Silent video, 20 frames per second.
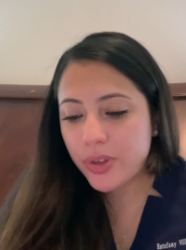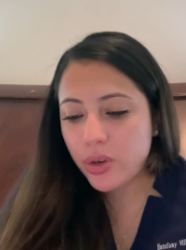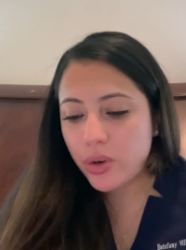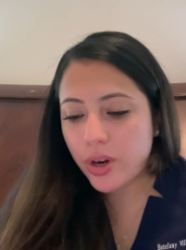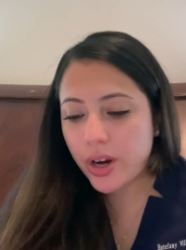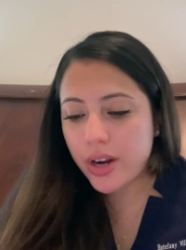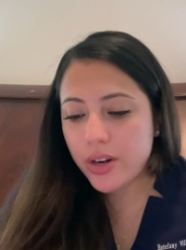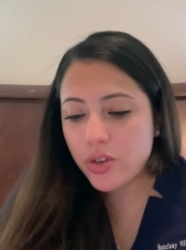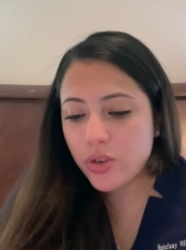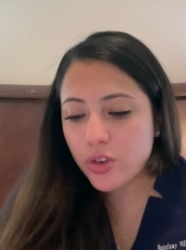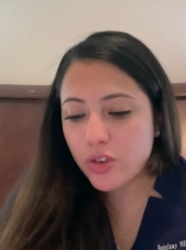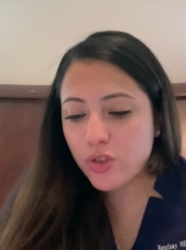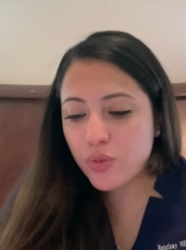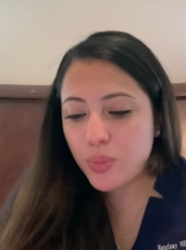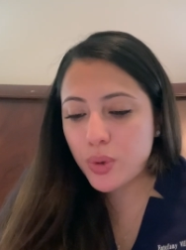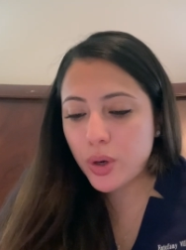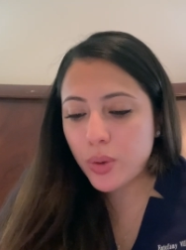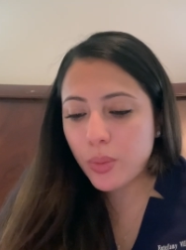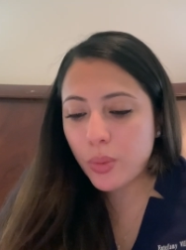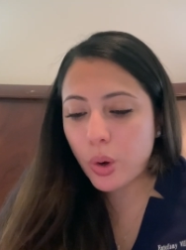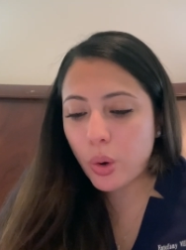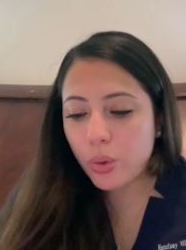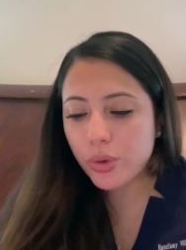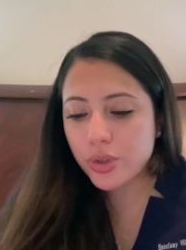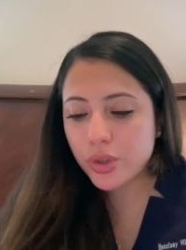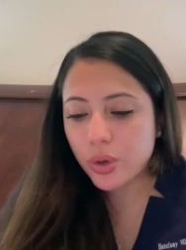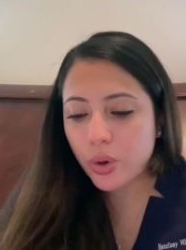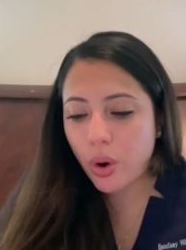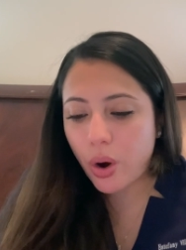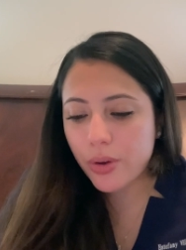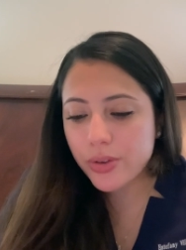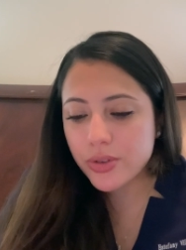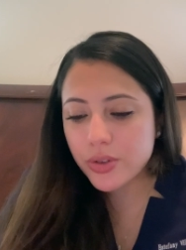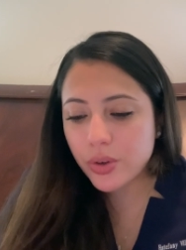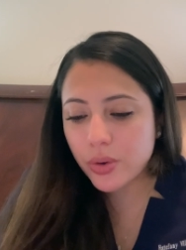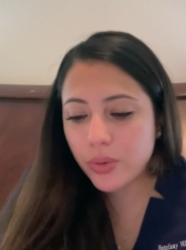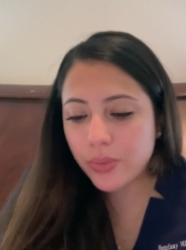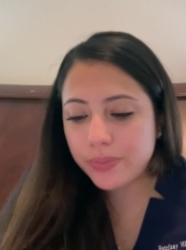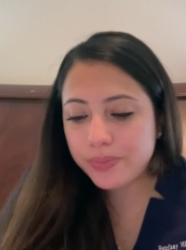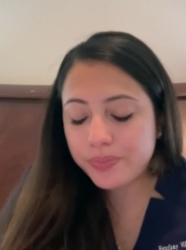You're going to do a sputum culture
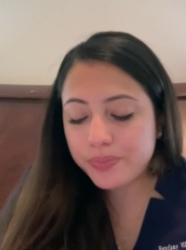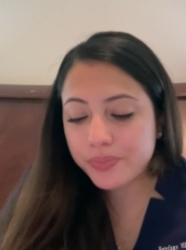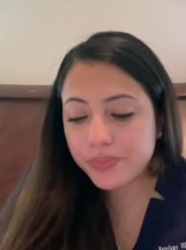also.